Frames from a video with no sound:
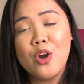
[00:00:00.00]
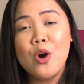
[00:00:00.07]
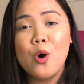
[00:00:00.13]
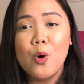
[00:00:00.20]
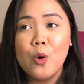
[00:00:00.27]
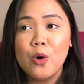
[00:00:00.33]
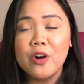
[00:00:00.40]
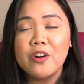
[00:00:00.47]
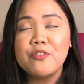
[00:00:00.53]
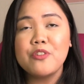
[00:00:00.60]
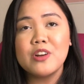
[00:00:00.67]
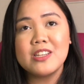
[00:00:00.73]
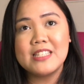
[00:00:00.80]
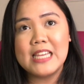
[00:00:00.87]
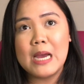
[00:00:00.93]
Or for
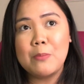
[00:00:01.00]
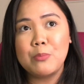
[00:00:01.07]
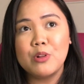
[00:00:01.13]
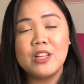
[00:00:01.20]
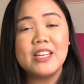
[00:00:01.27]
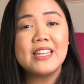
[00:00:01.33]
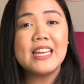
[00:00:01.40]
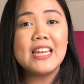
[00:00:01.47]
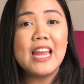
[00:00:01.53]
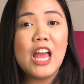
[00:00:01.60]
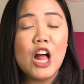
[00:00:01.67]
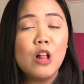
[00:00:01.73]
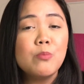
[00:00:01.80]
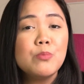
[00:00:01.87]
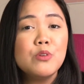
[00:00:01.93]
example, it can
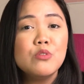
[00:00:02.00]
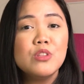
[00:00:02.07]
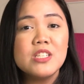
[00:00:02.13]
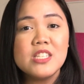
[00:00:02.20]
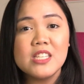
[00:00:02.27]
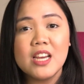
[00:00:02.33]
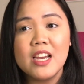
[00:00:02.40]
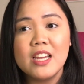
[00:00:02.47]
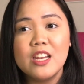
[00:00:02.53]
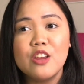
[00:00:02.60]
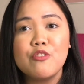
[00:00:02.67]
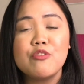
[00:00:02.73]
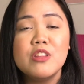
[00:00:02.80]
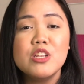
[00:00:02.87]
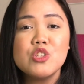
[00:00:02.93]
help you decide if
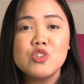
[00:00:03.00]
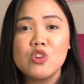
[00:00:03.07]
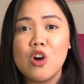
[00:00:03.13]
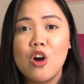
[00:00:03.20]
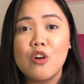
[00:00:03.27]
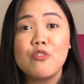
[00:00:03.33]
this song